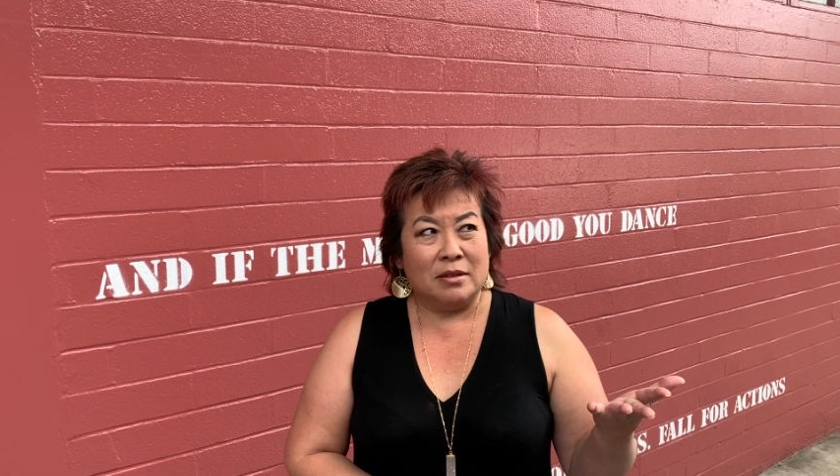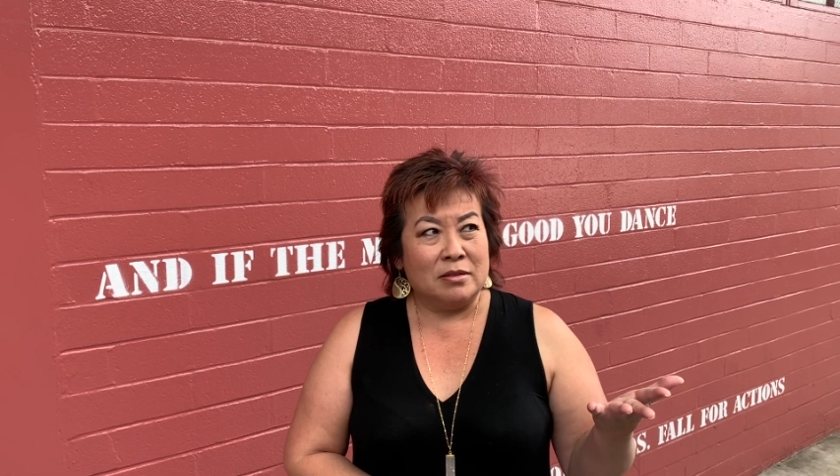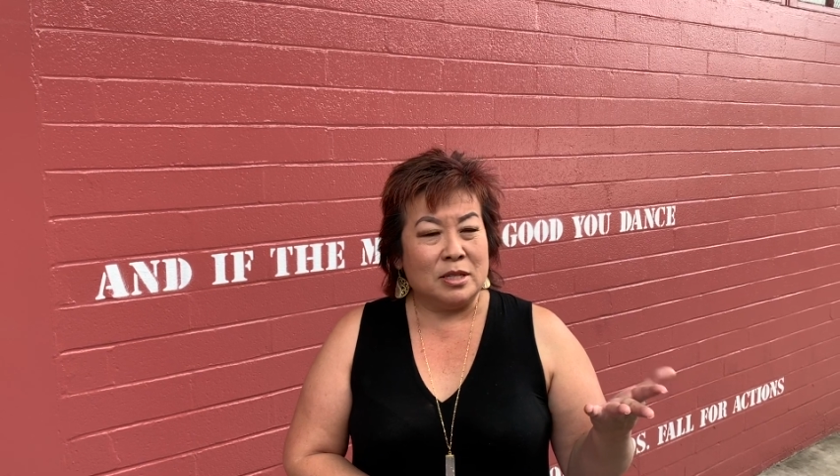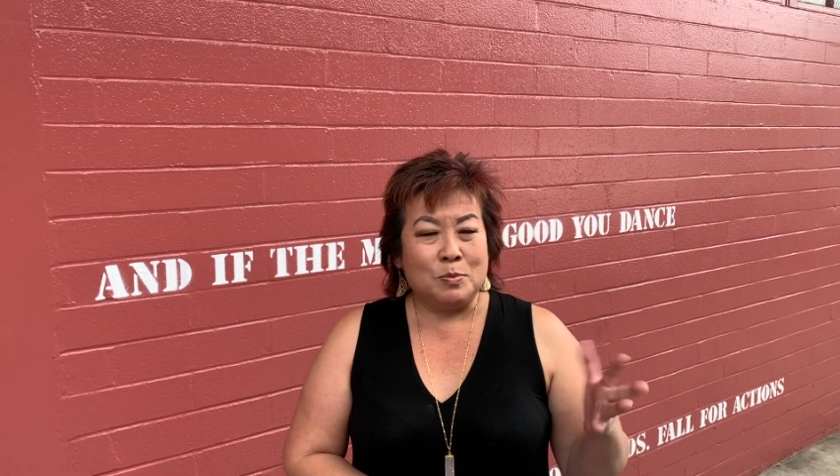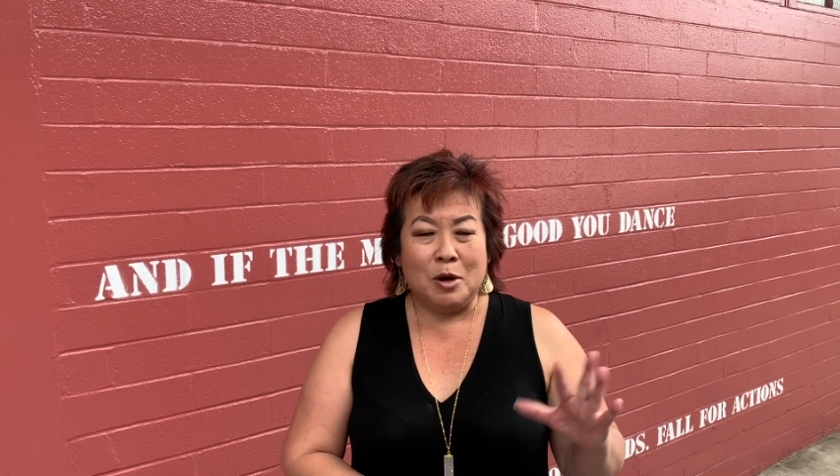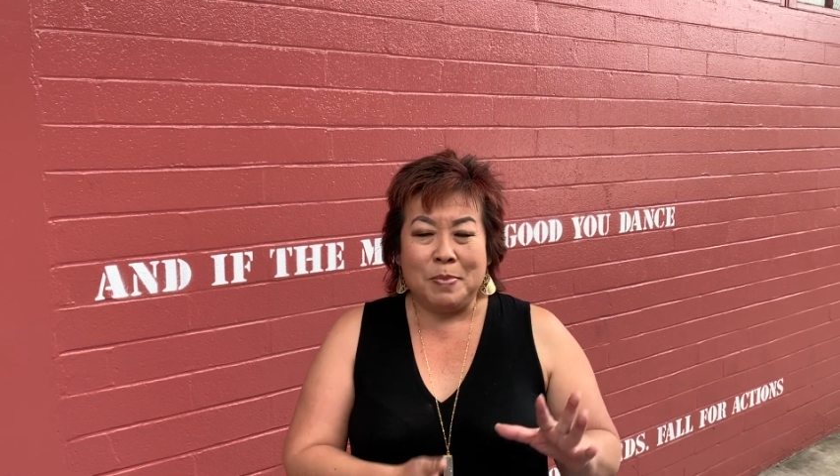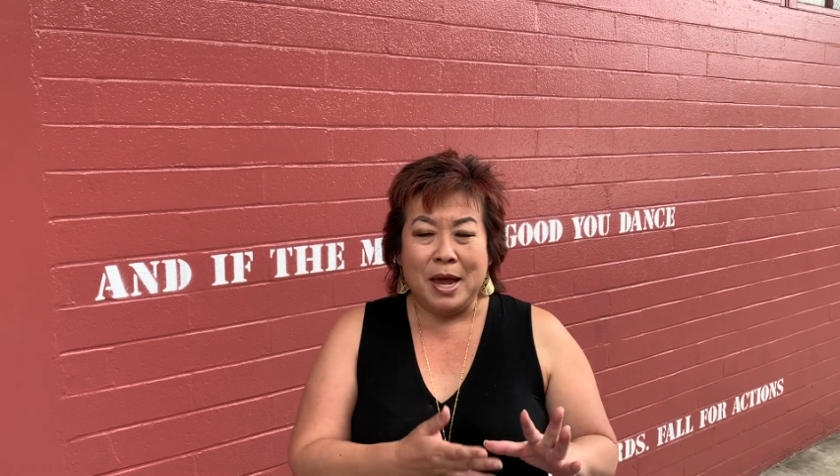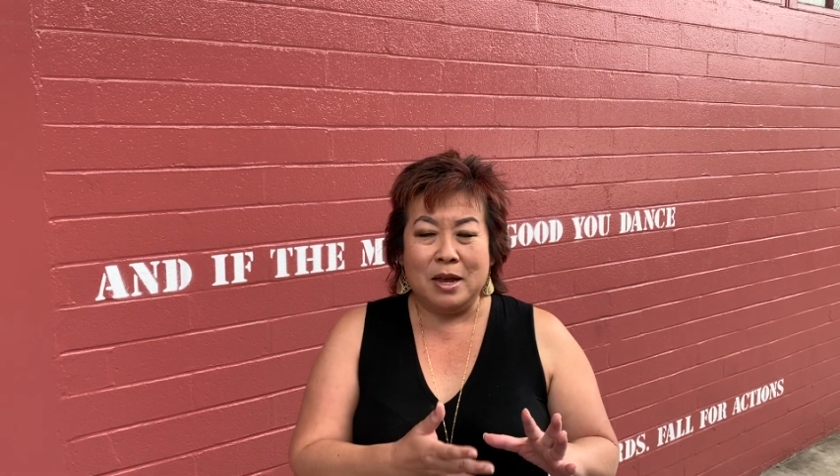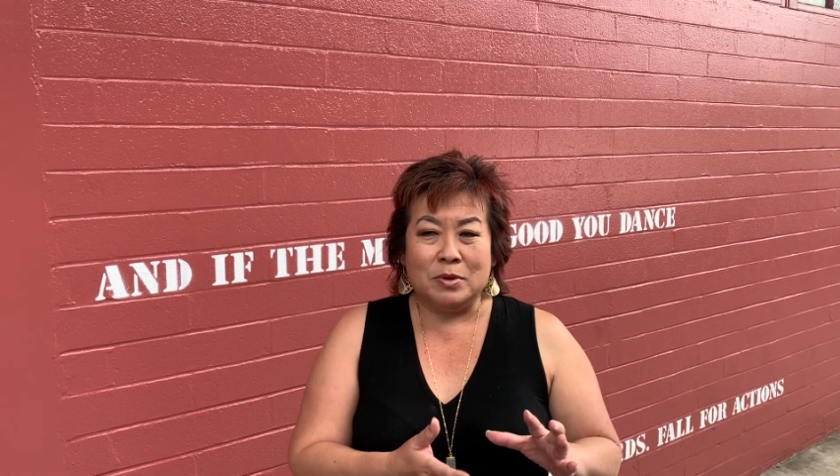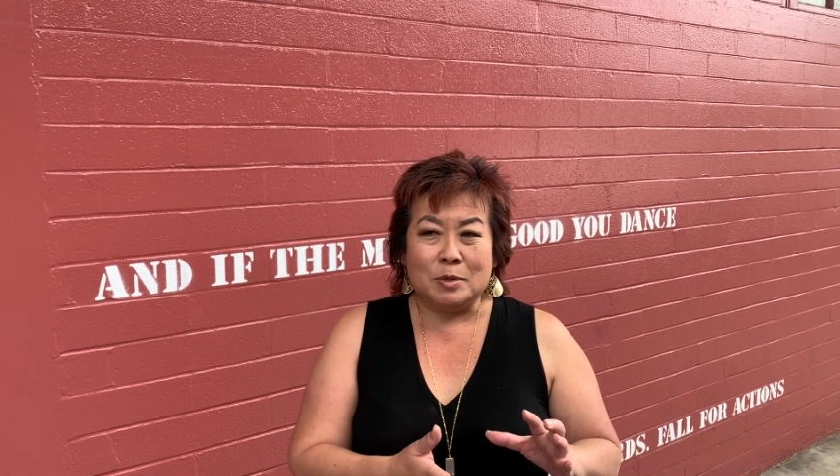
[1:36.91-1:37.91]
like the small
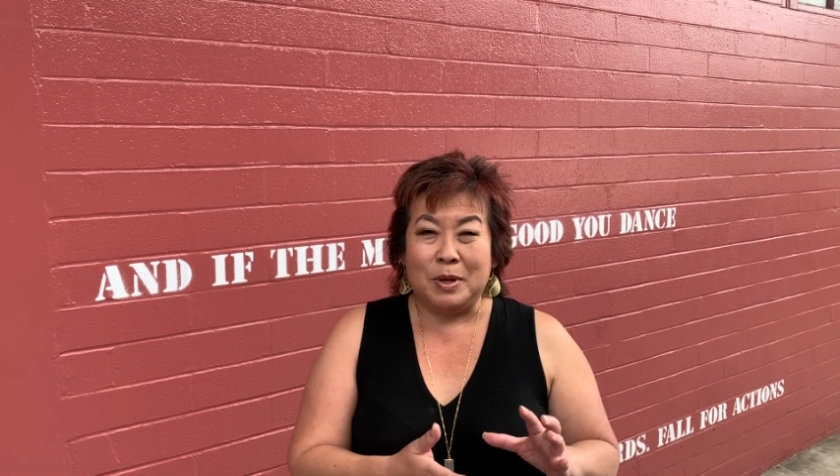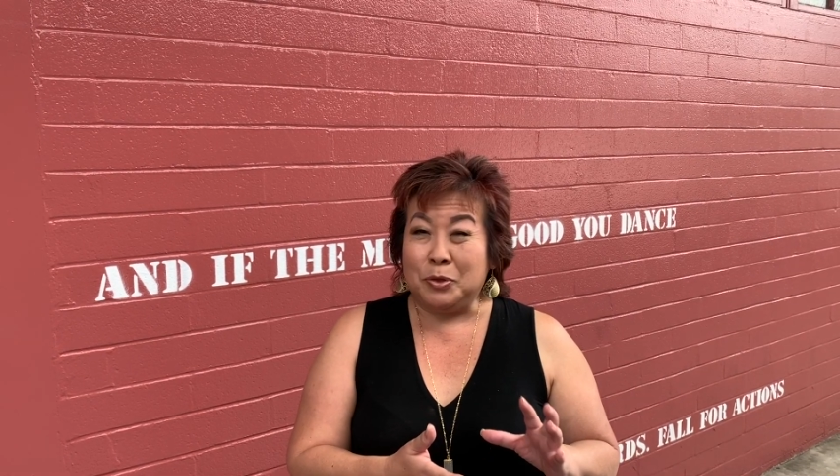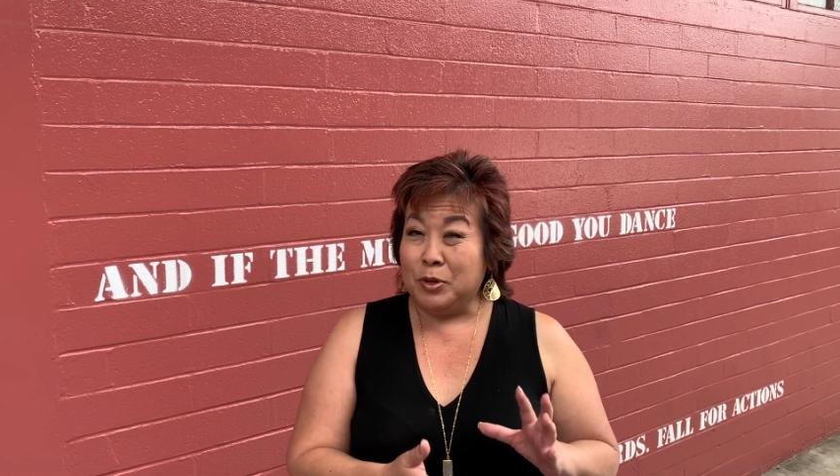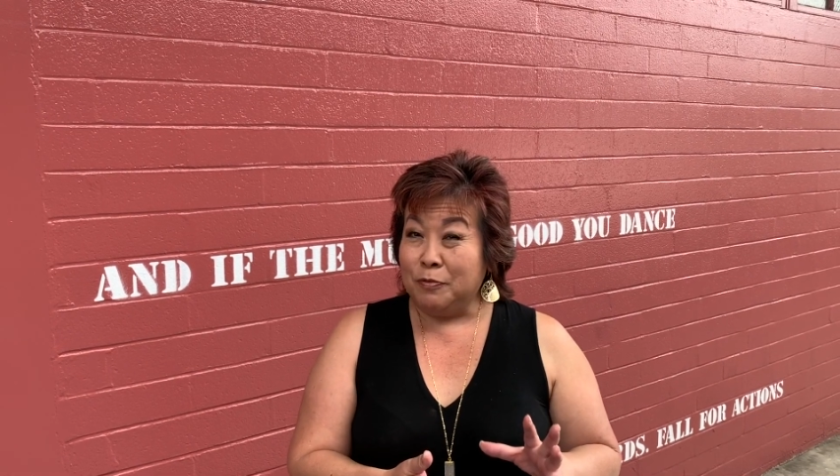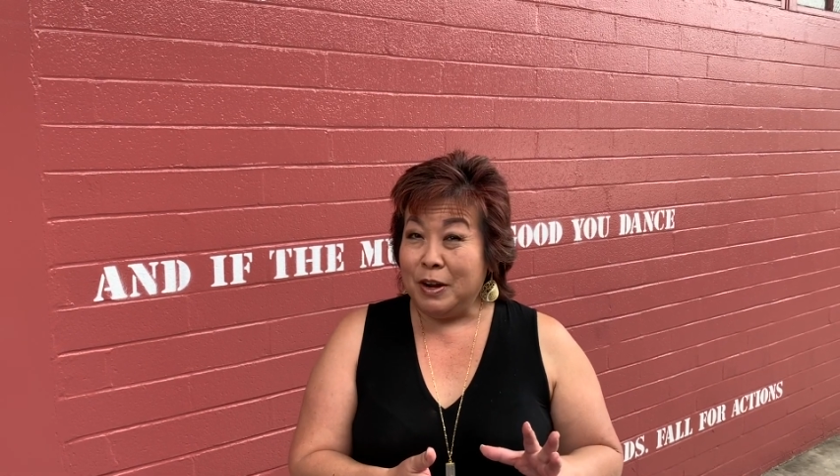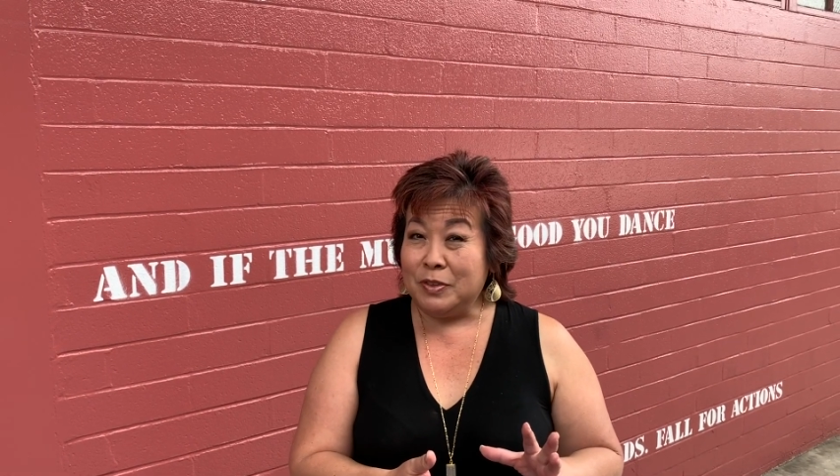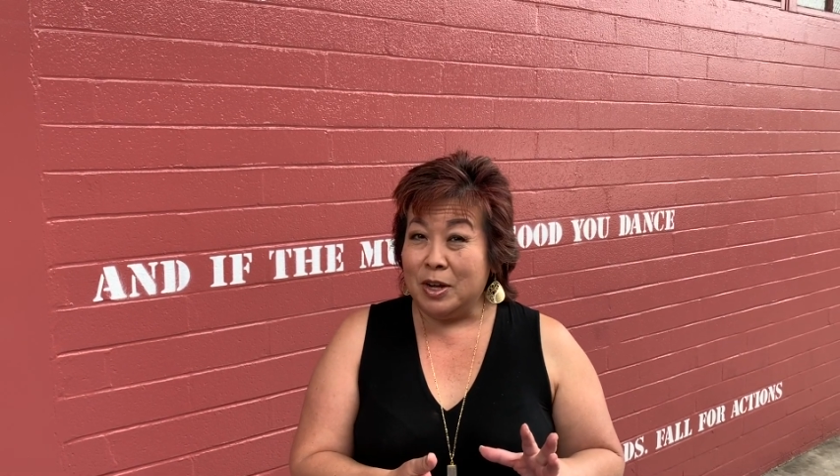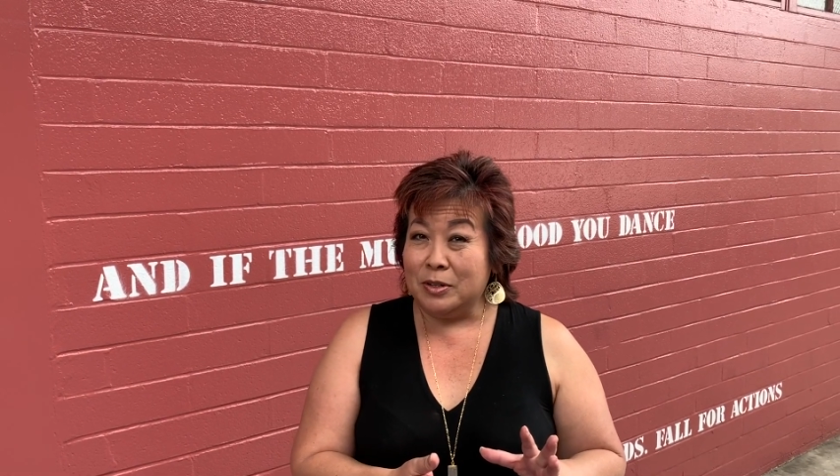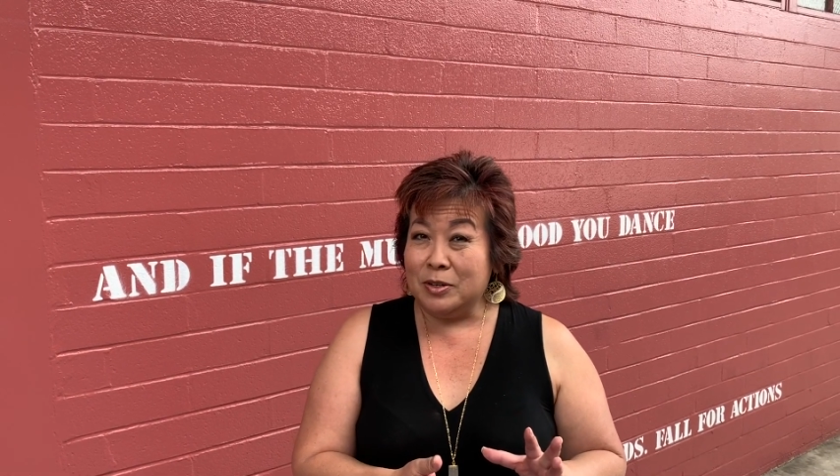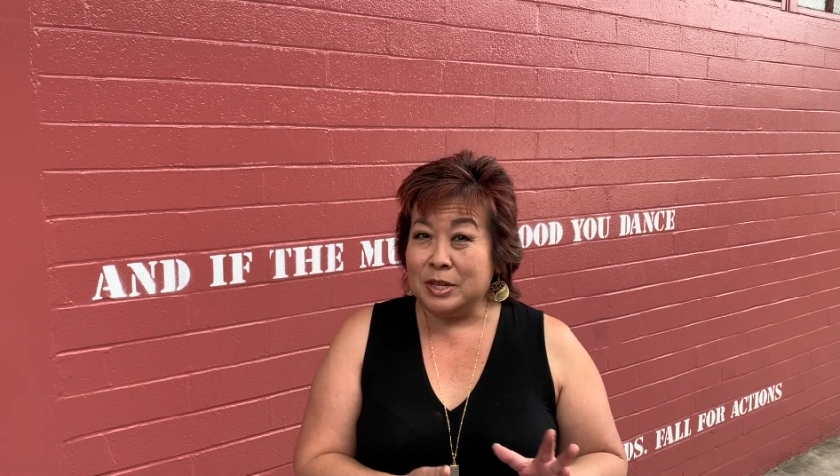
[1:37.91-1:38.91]
pan was about
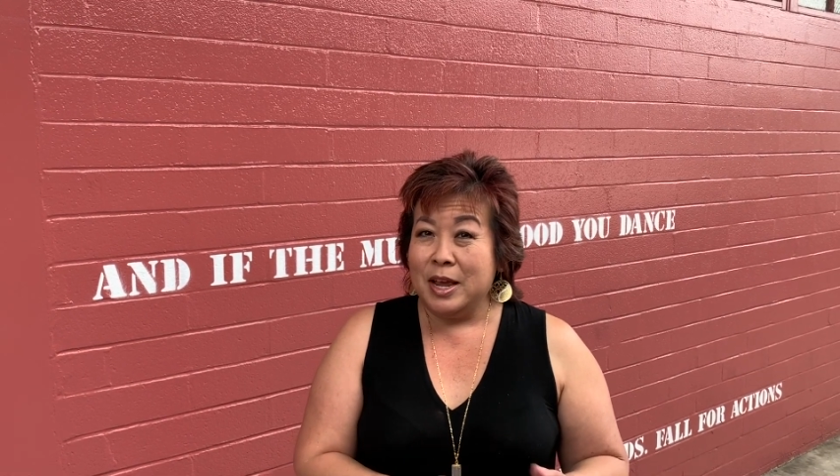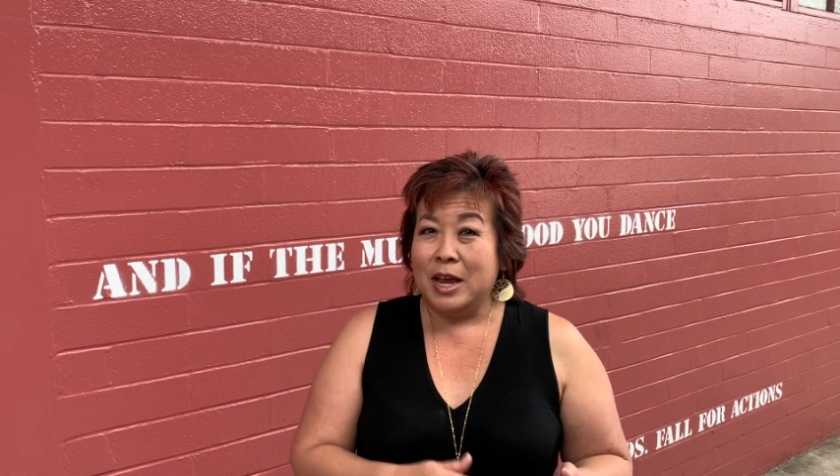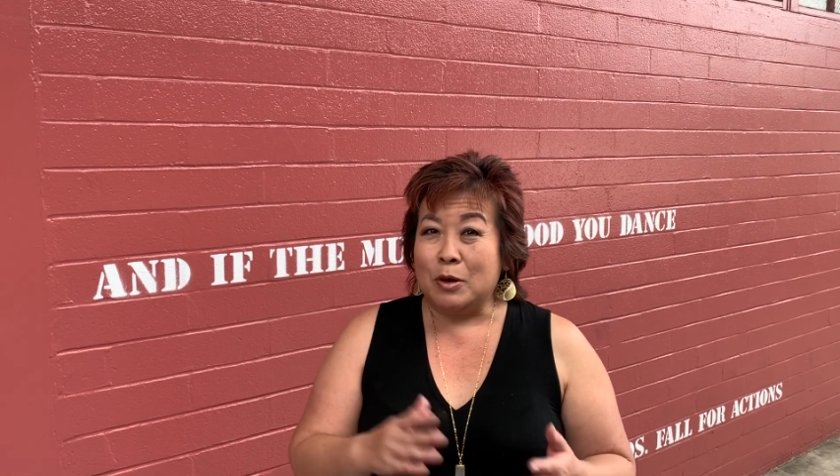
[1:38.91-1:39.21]
$35.